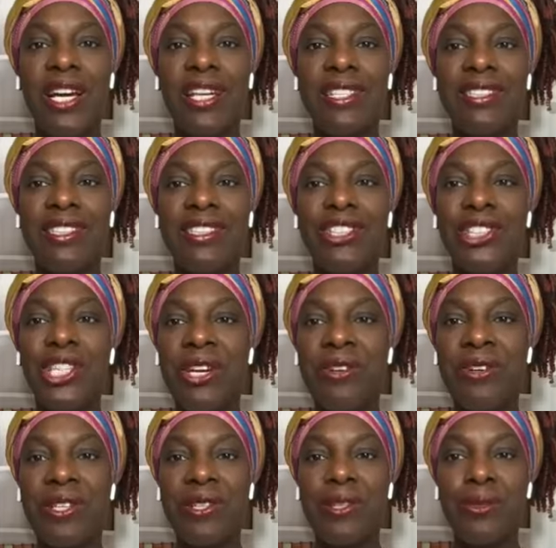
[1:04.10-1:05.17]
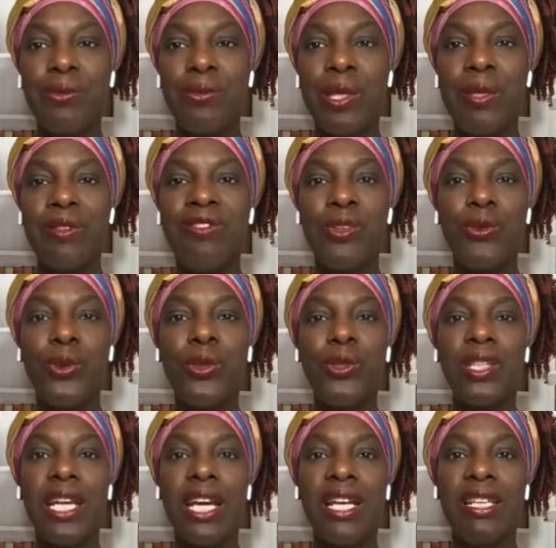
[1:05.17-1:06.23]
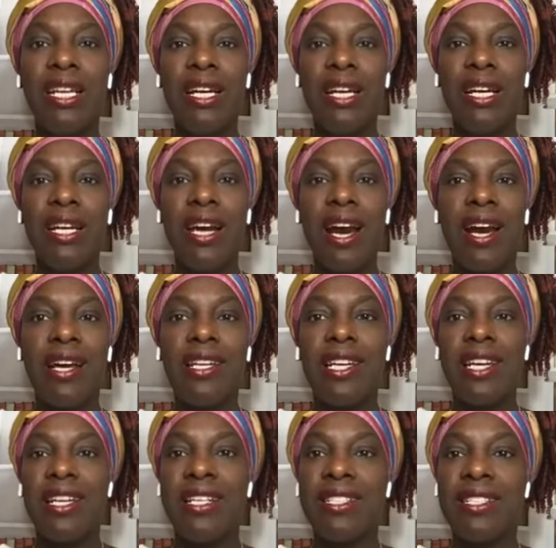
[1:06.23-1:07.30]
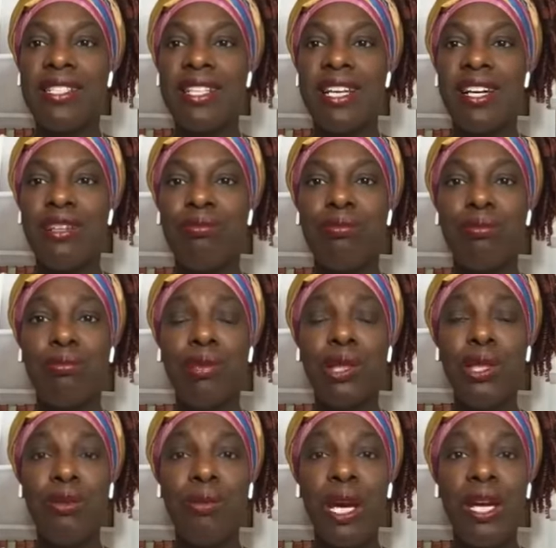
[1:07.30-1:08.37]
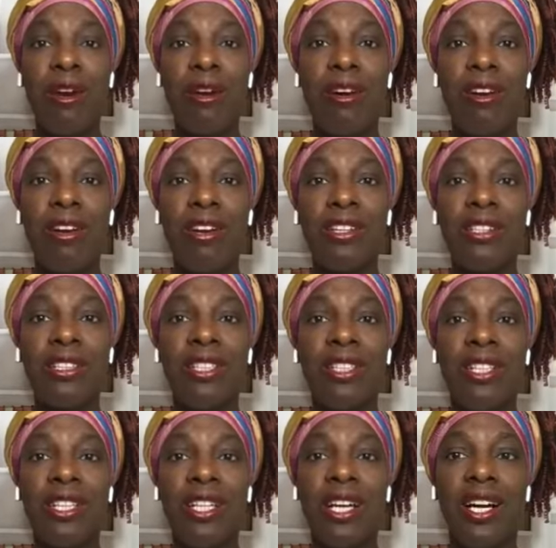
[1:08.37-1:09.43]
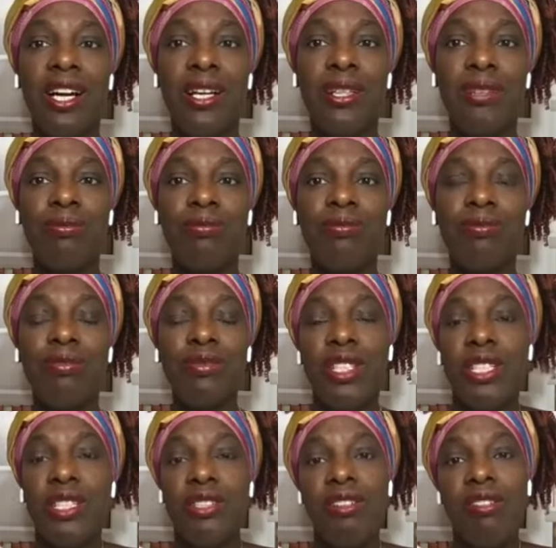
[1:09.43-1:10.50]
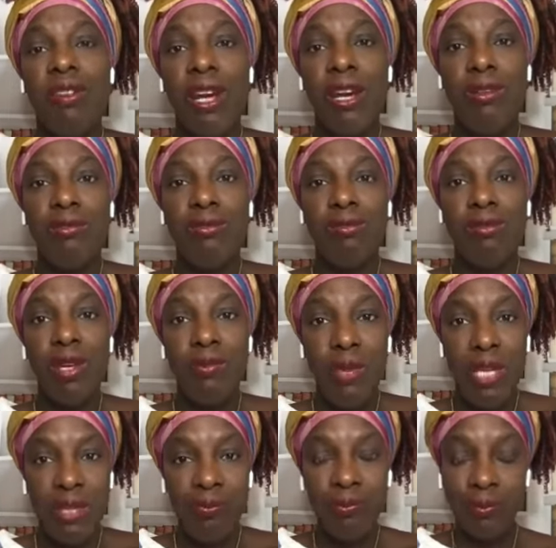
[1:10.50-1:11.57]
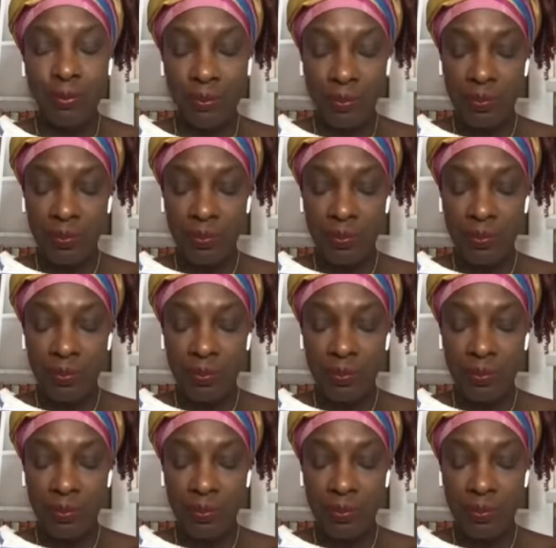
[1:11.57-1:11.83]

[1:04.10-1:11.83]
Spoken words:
guys and sharing a little bit of the work that God has put on my heart geared around women.